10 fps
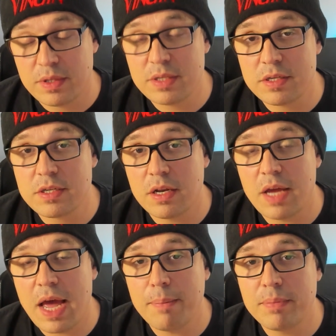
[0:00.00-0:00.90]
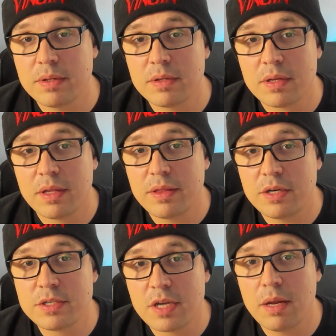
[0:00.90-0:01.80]
This is going to happen.
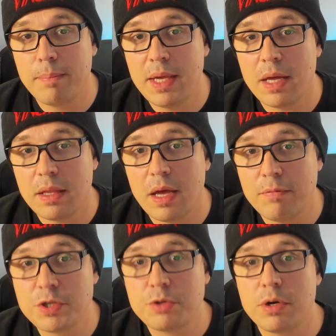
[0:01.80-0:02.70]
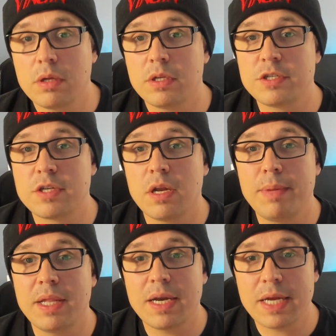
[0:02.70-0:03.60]
There's going to be a lot of struggle. There's going to be
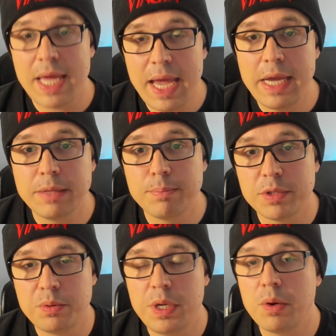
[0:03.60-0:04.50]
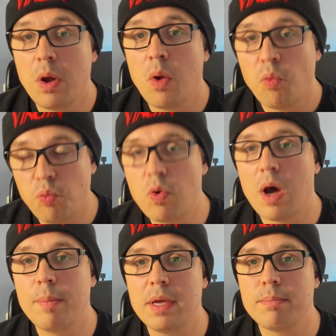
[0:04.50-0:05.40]
a lot of hate between
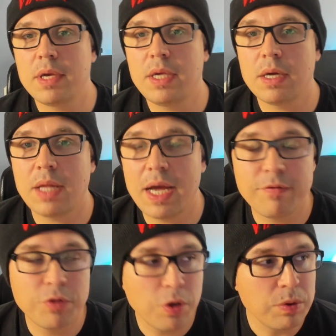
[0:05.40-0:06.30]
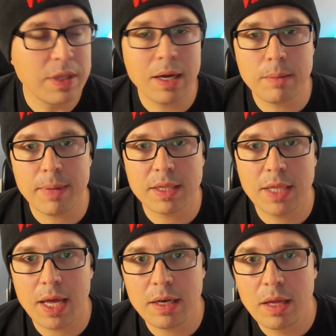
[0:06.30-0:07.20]
Robbie and Miguel. I have no doubt about
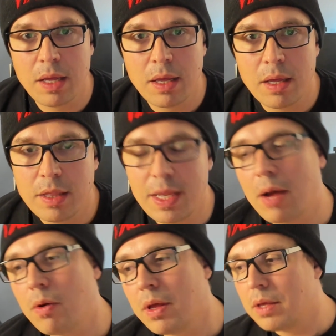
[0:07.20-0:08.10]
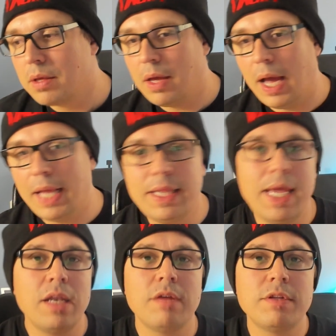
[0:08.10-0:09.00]
that. Now, at
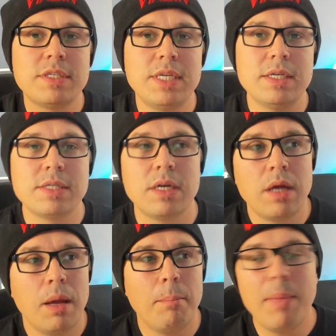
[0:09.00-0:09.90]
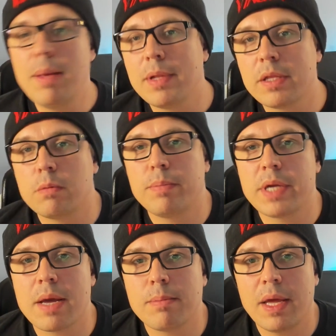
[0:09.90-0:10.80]
the end of the season, maybe they'll
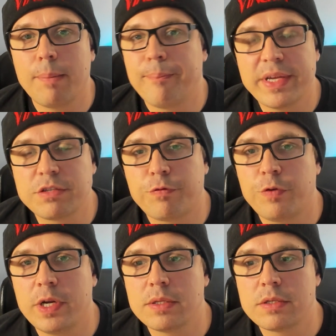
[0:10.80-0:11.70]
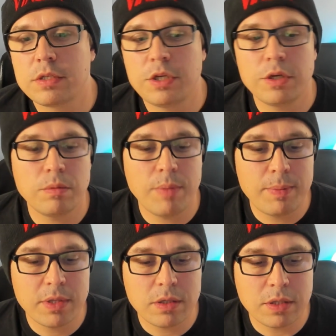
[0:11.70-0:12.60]
become like best friends. You know, maybe
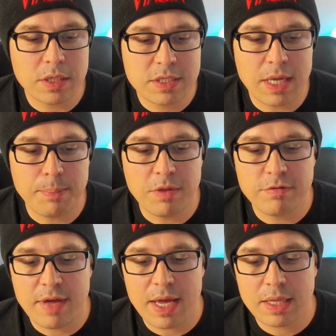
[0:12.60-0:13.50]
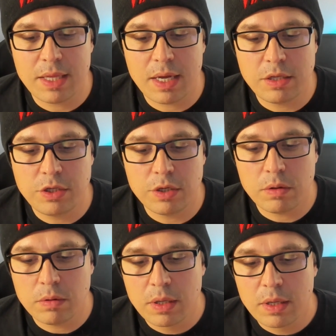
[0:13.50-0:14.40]
they'll accept the fact that, you
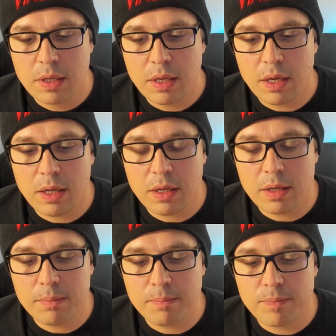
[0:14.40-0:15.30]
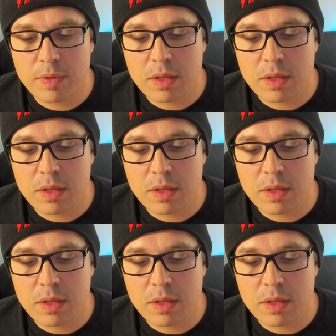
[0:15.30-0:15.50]
know, um,